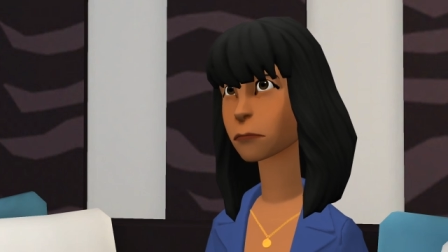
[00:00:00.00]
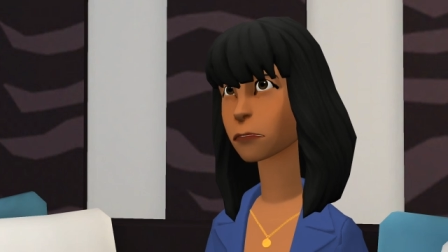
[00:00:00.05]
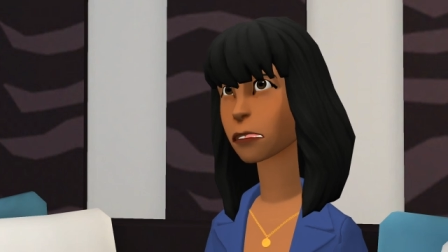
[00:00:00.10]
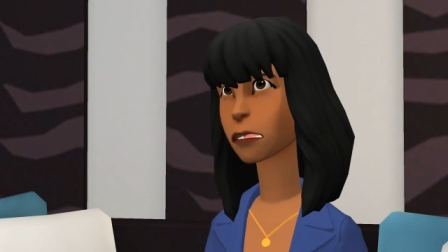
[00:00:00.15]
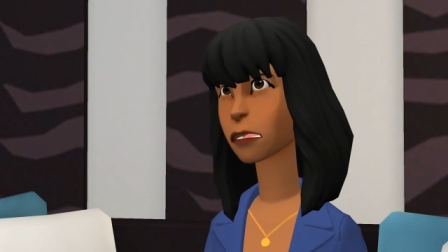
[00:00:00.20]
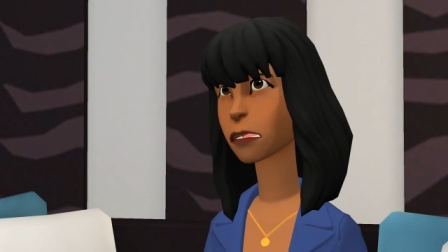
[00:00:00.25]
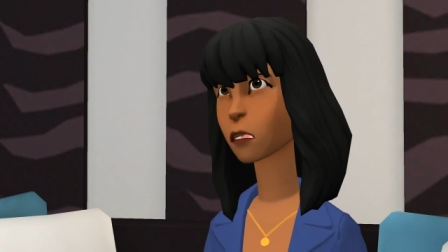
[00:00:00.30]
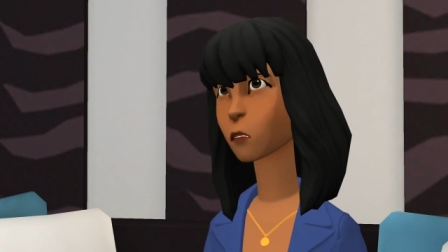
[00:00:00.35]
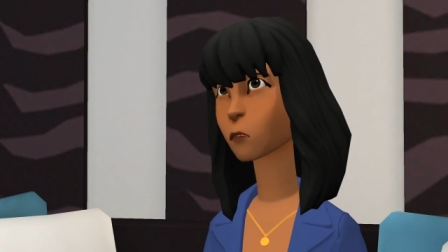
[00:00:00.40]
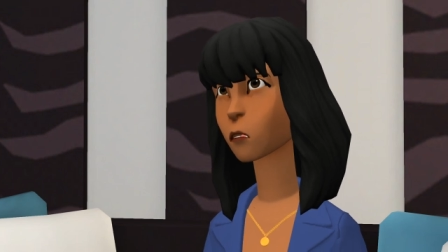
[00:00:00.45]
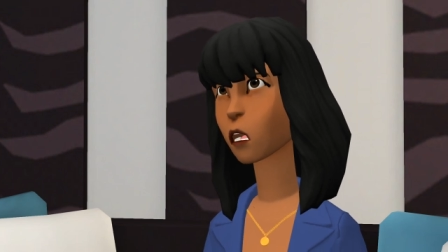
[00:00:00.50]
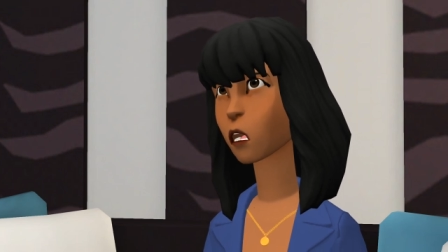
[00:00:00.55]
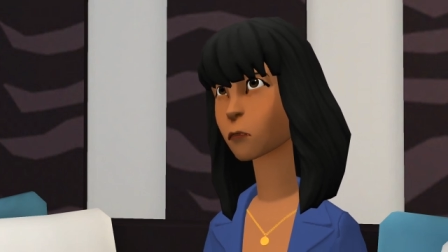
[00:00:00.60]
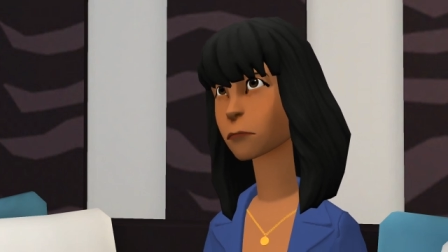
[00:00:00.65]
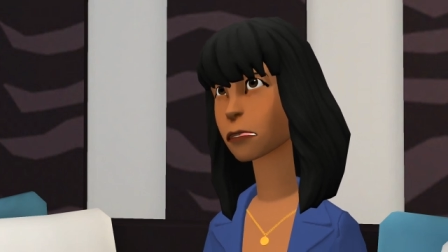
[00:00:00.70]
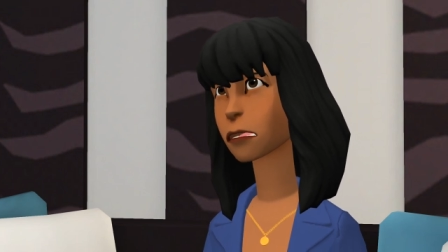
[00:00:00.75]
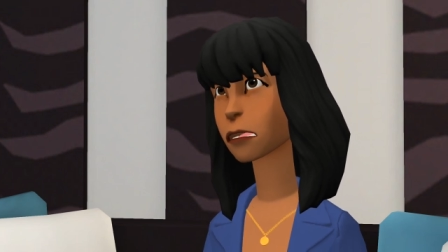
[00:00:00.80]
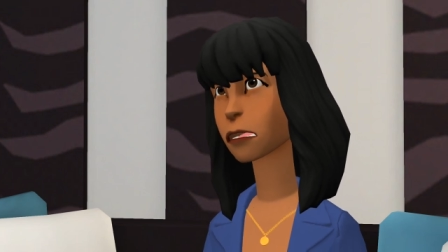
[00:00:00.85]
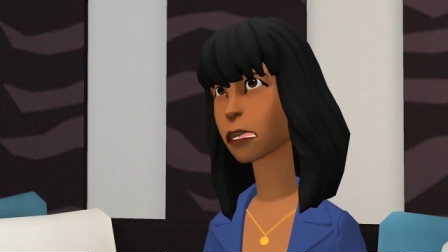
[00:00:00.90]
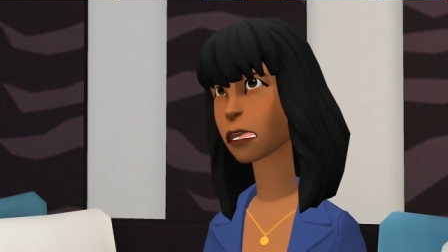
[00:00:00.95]
and to put
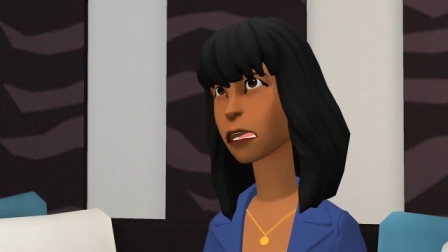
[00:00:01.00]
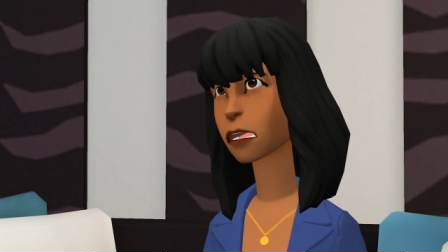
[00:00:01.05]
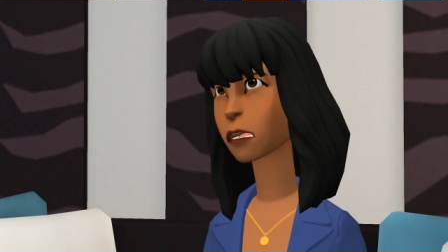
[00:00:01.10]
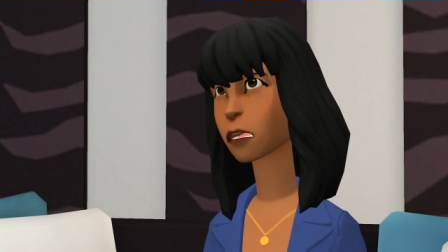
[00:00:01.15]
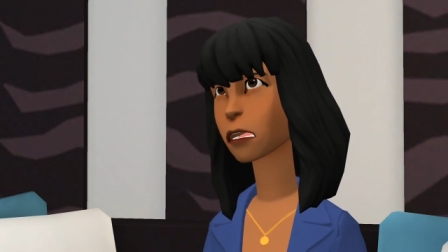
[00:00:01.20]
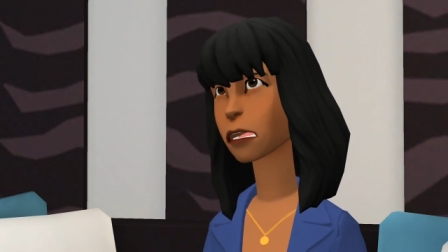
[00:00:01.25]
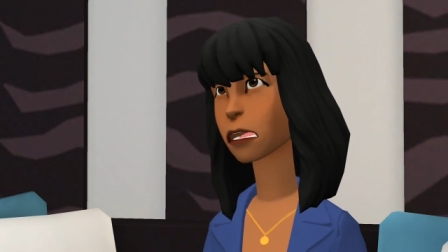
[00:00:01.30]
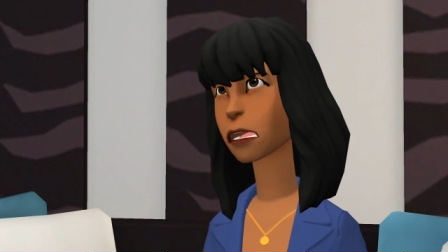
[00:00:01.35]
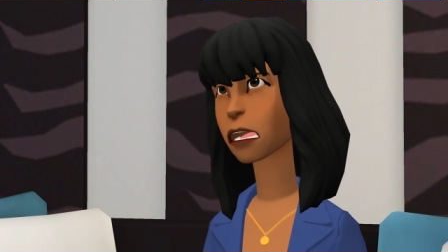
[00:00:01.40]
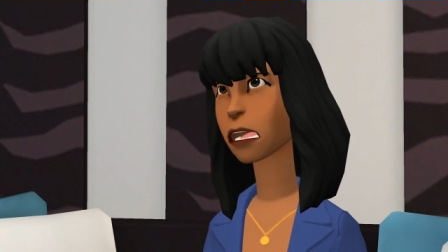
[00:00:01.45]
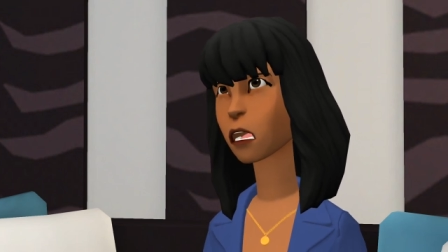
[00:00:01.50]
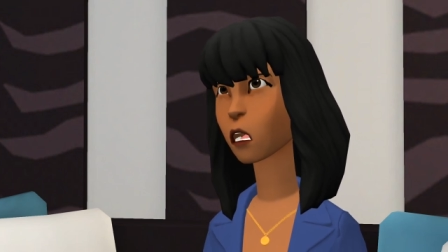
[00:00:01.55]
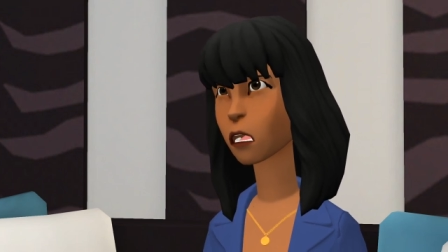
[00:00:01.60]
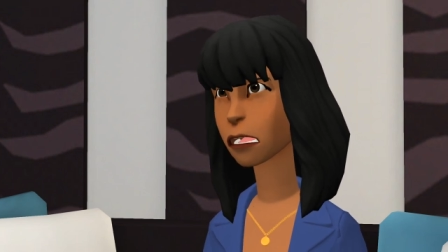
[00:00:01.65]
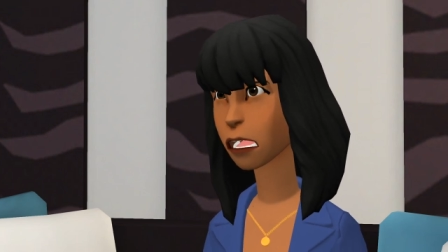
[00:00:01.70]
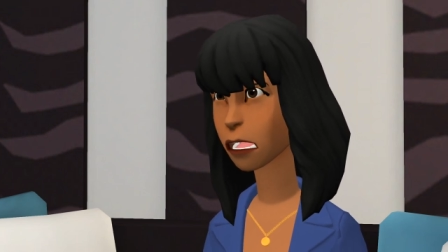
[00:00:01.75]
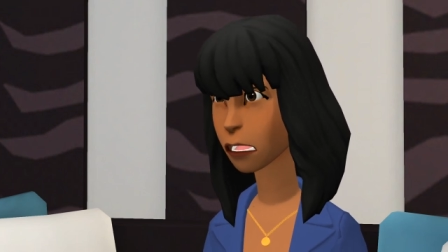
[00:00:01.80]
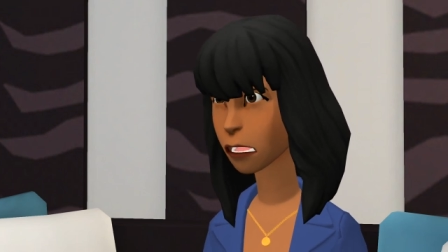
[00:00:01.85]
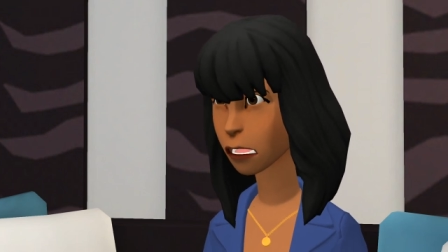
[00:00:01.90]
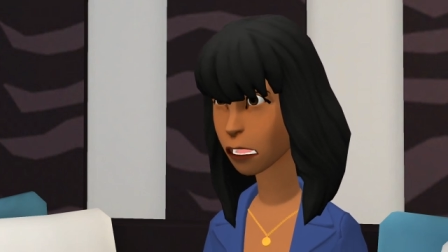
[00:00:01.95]
my energy into
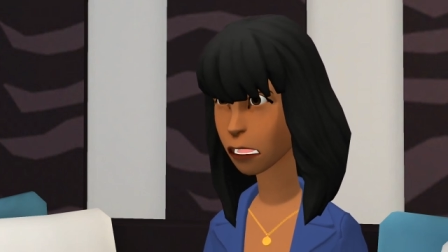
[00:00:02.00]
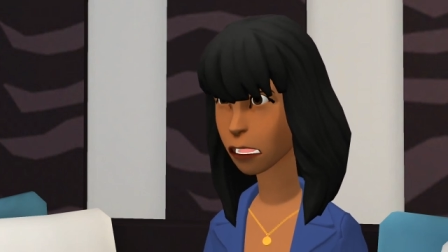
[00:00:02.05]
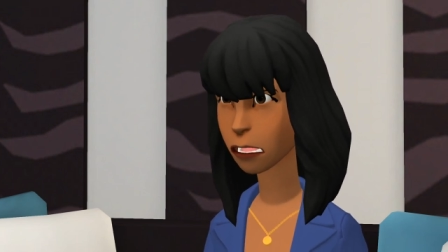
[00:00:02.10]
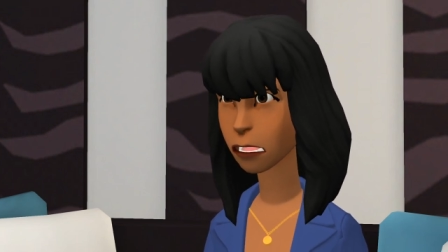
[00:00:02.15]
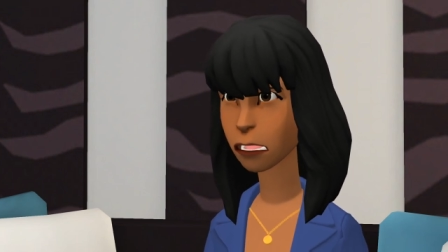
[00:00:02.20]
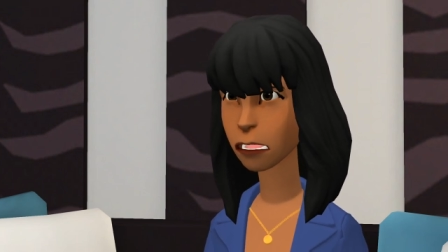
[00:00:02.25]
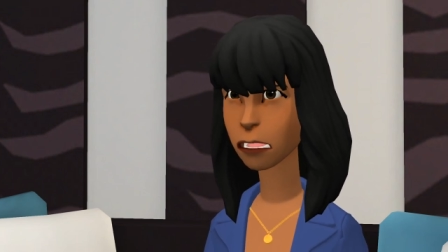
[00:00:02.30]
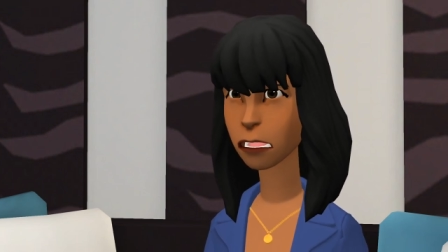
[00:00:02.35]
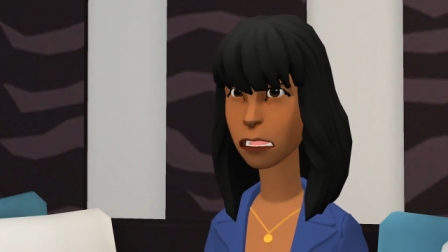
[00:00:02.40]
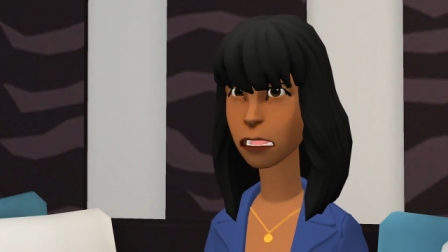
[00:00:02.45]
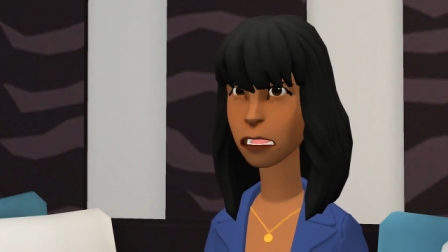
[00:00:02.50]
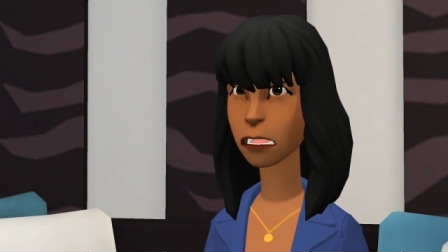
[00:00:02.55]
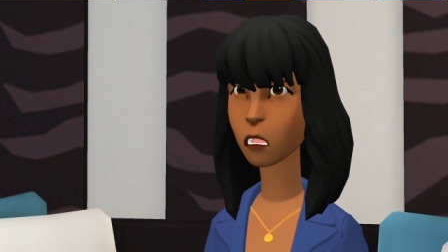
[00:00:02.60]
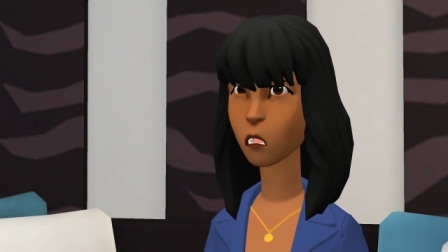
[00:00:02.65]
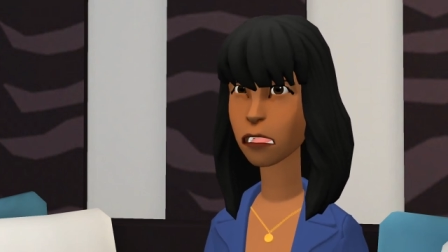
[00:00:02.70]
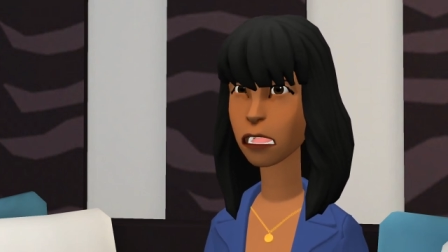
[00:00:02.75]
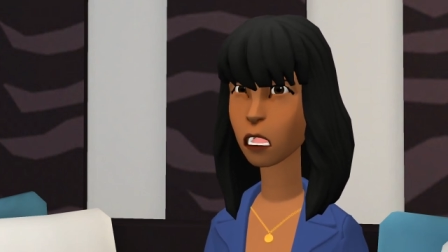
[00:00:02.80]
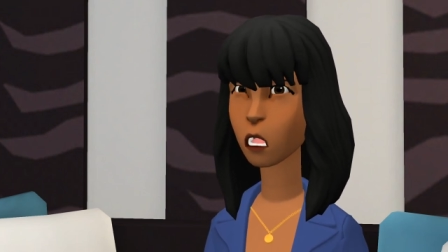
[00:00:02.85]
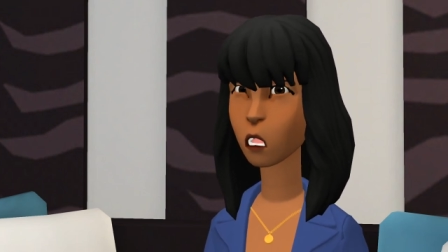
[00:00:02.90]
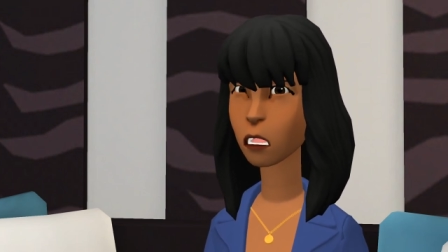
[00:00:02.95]
diligently seeking
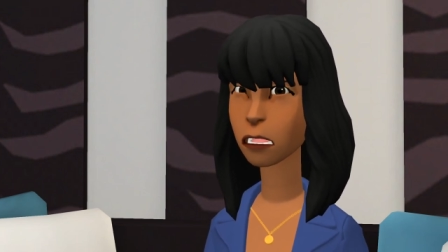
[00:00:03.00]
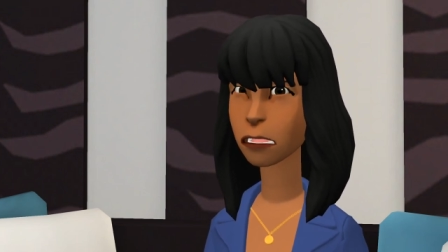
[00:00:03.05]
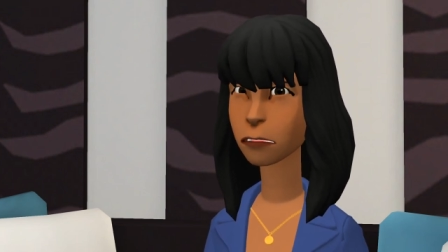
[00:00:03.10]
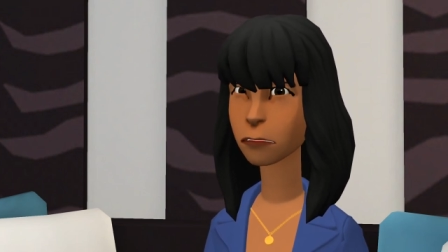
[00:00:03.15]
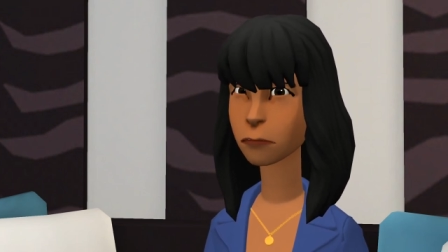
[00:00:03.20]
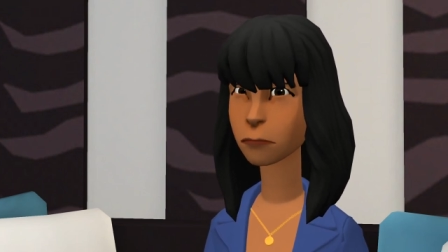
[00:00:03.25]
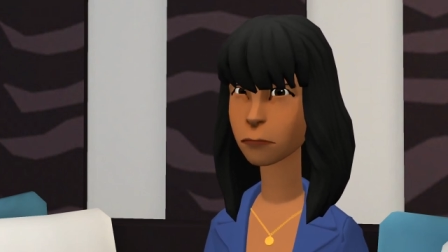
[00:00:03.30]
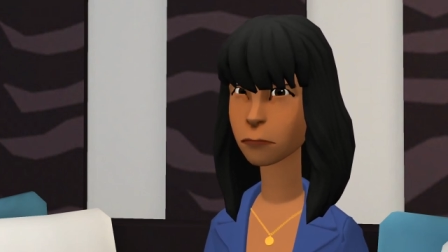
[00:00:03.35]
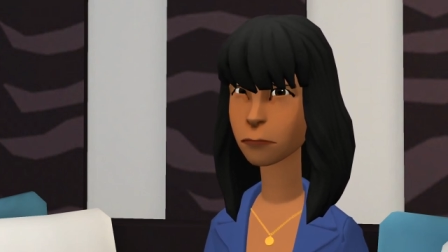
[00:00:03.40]
you, Father.